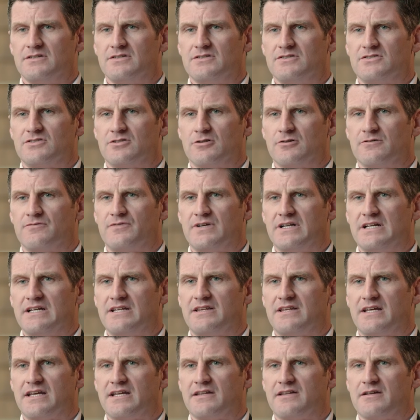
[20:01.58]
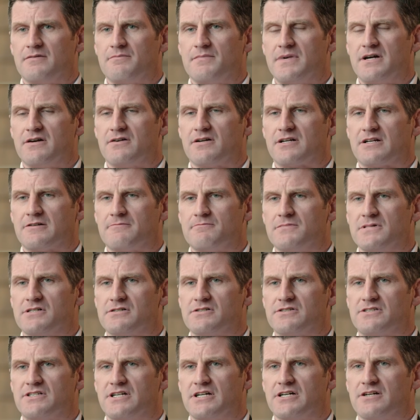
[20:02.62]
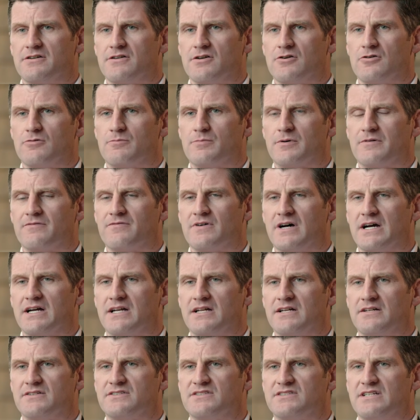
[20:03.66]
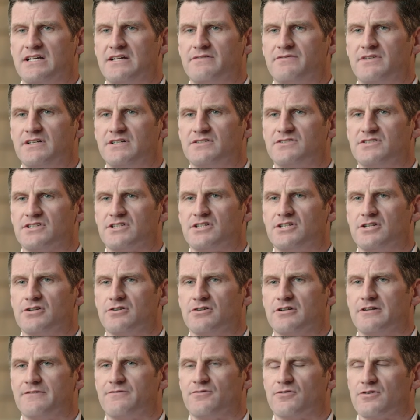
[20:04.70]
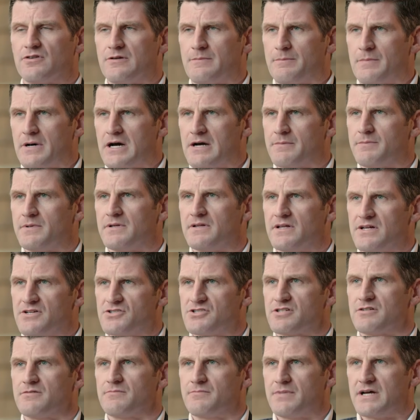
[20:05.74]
So if anything, the American military, though, provided safety and security for the population